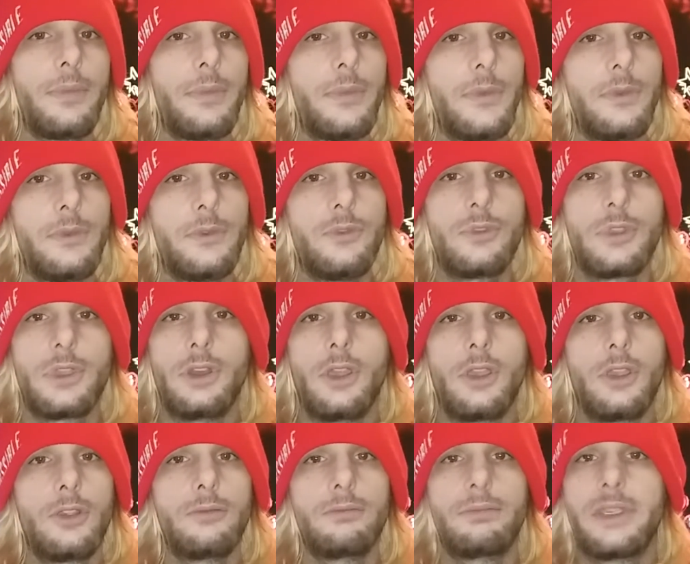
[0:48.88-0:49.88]
You can
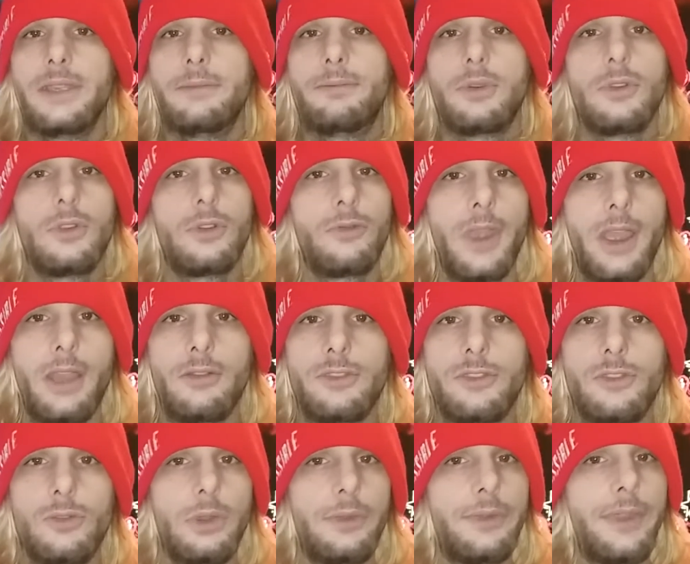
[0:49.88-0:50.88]
hurt people around
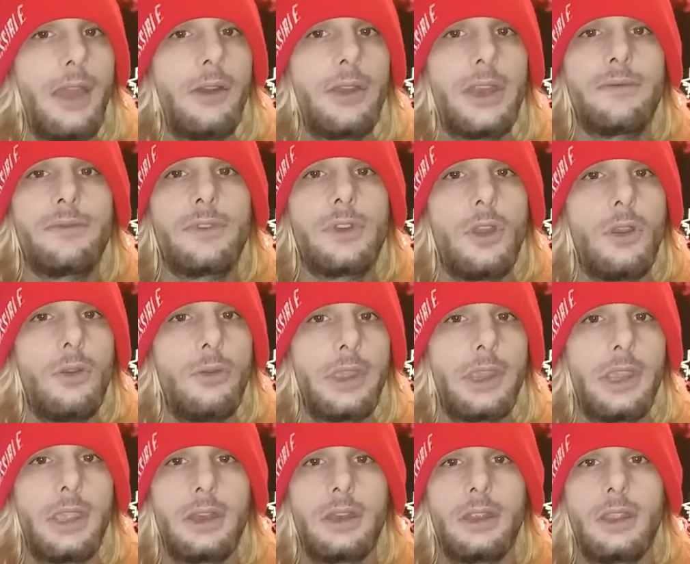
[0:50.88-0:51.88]
you without even knowing
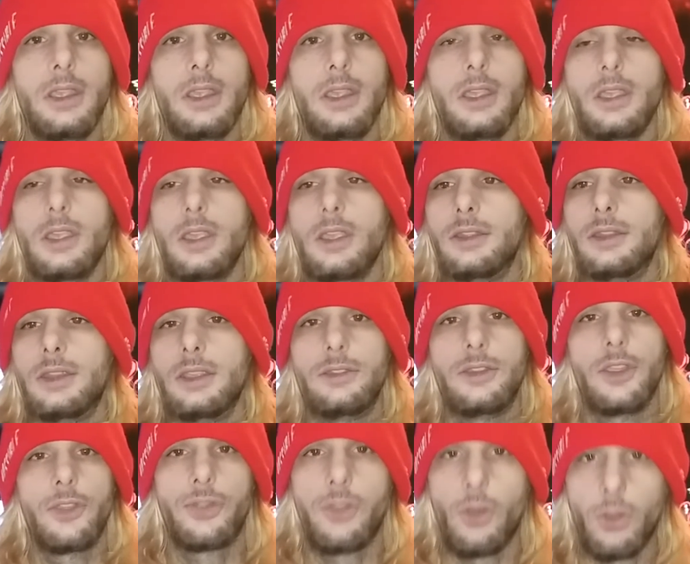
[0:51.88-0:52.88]
it. The
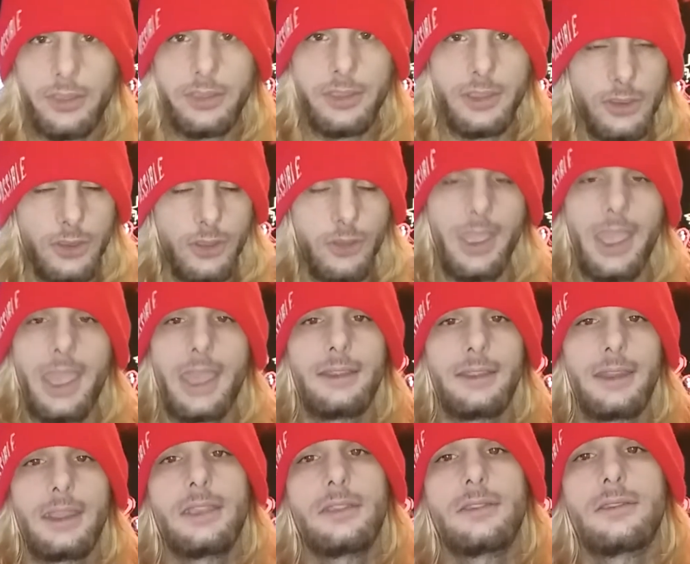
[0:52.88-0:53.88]
thoughts in your
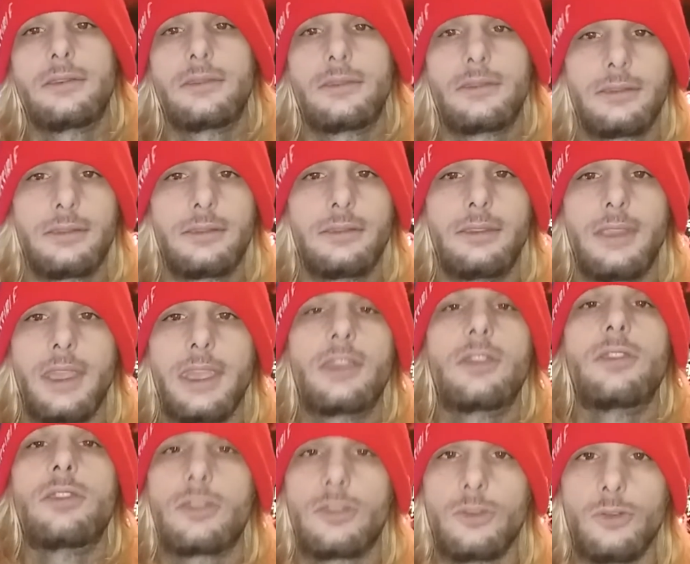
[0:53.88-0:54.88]
head, they
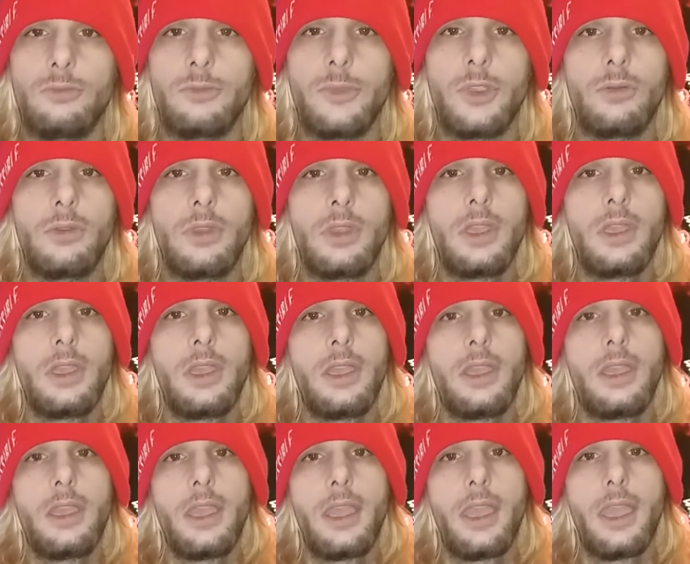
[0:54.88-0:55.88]
consume you.
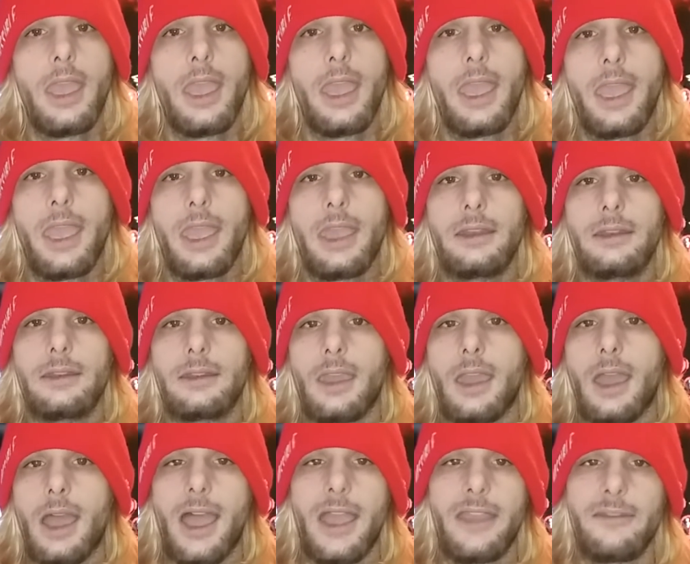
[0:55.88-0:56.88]
And
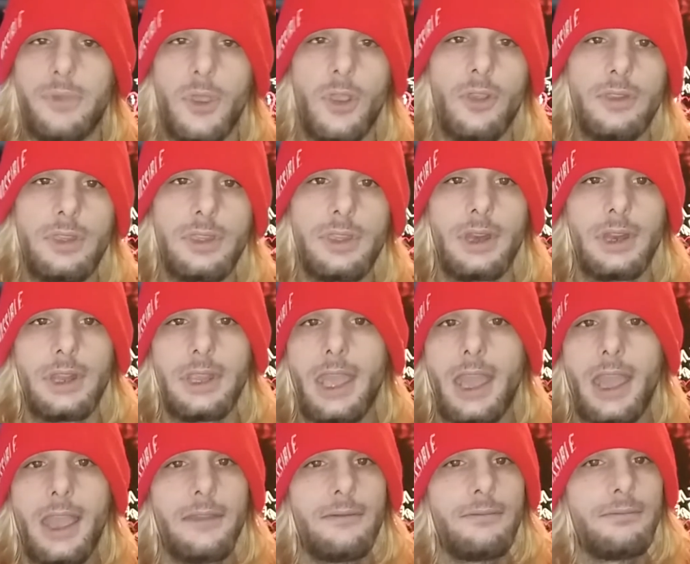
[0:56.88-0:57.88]
I personally,
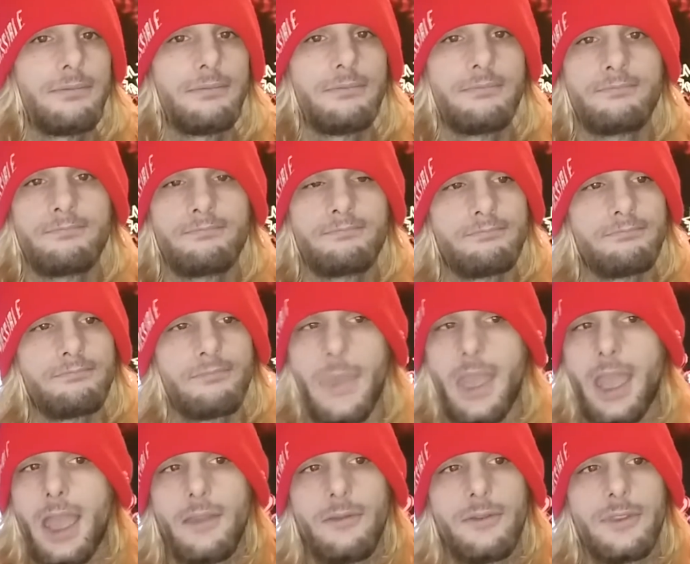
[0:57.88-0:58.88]
I
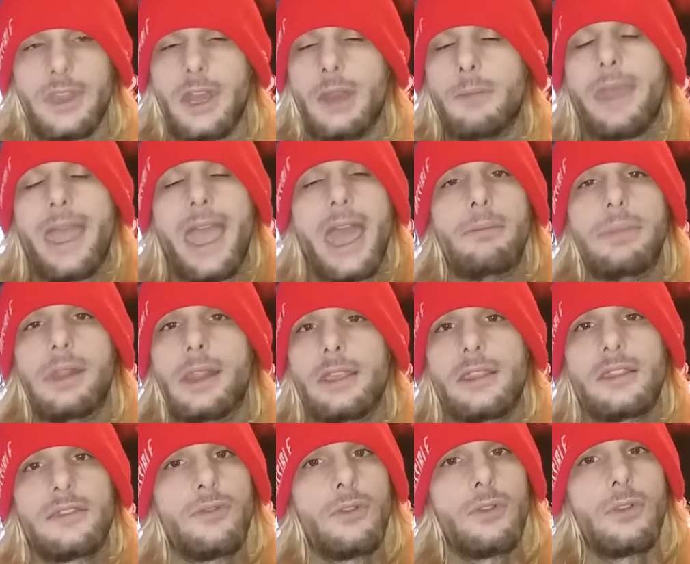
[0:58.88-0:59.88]
was in a bad
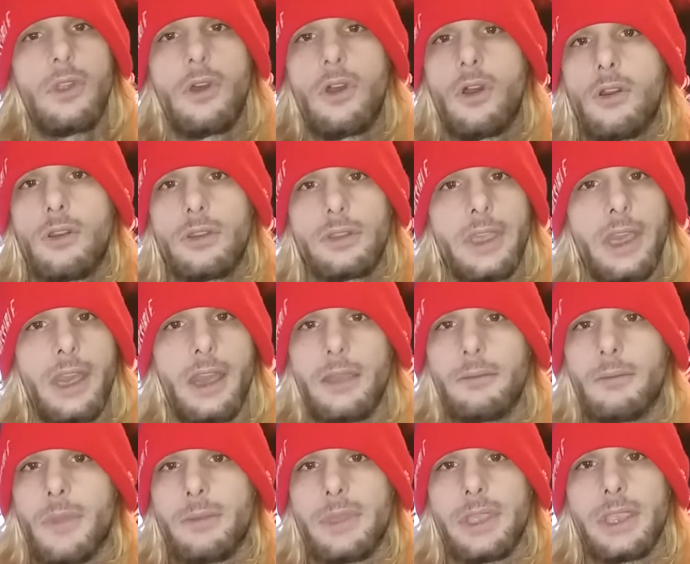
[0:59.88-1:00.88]
place for a long
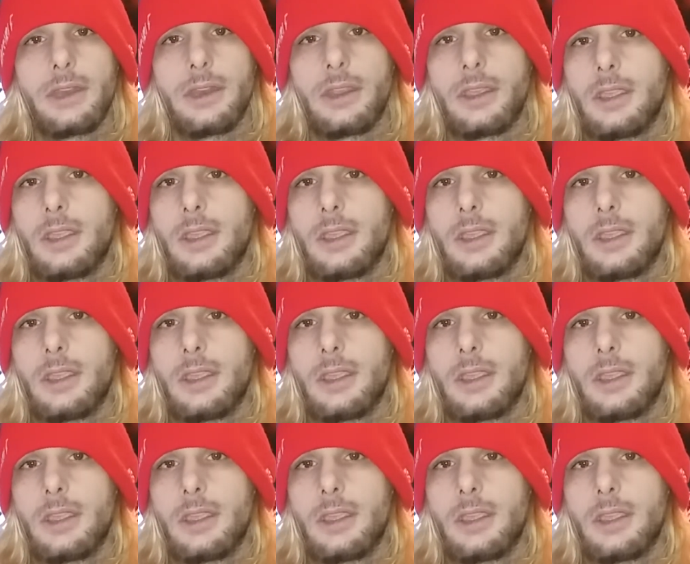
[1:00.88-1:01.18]
time. I mean,